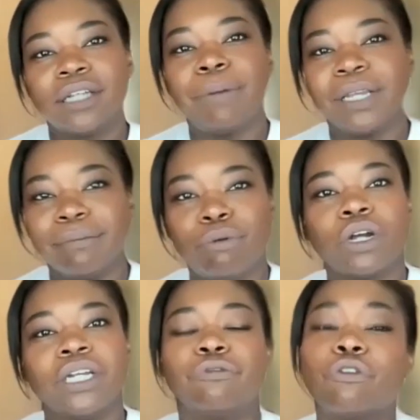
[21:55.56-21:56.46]
topic
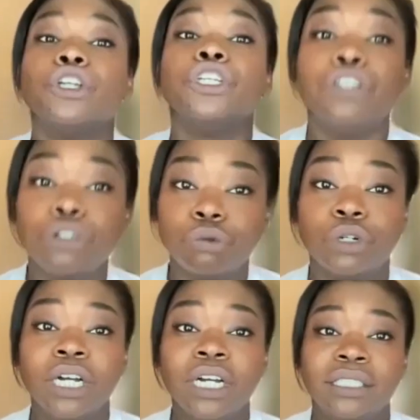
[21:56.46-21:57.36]
important for you
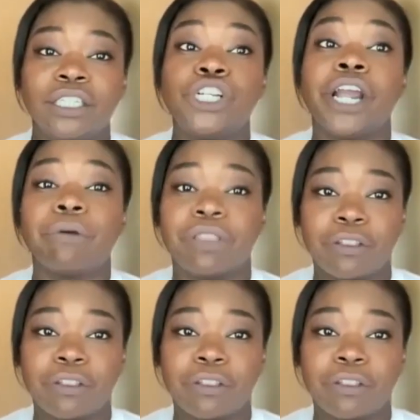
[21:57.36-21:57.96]
to share with